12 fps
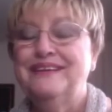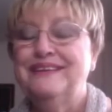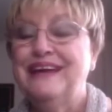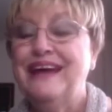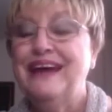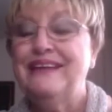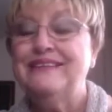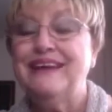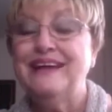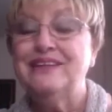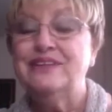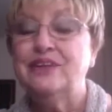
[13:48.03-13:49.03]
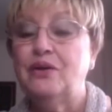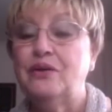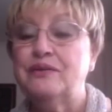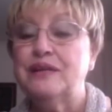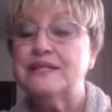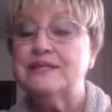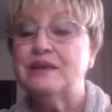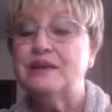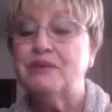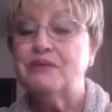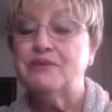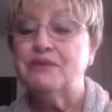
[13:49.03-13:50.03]
yes, I know that
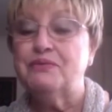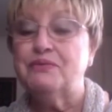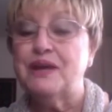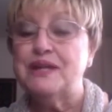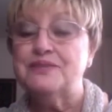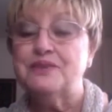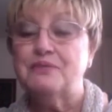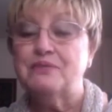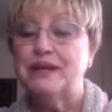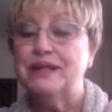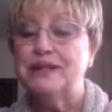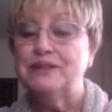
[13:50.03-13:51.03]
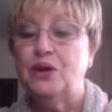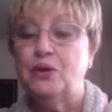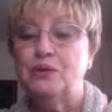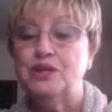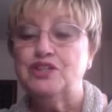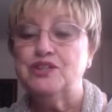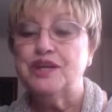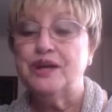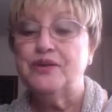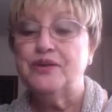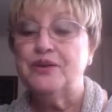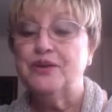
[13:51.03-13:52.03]
some of the friends already know each
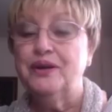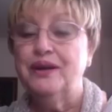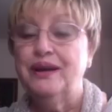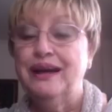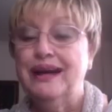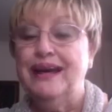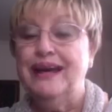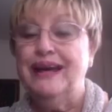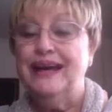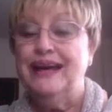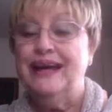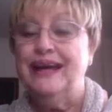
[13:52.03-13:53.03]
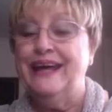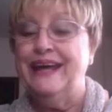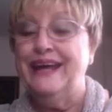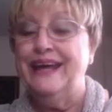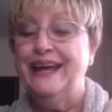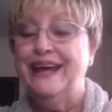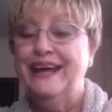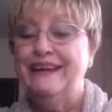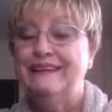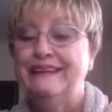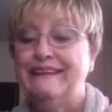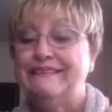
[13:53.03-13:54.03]
other. I
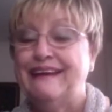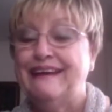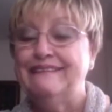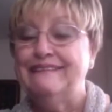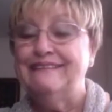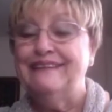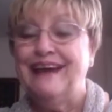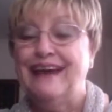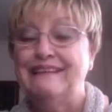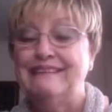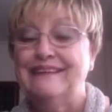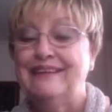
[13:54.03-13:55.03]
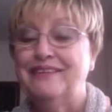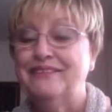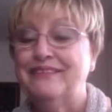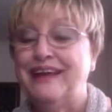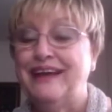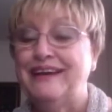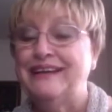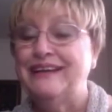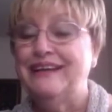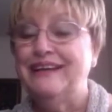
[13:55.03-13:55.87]
love that.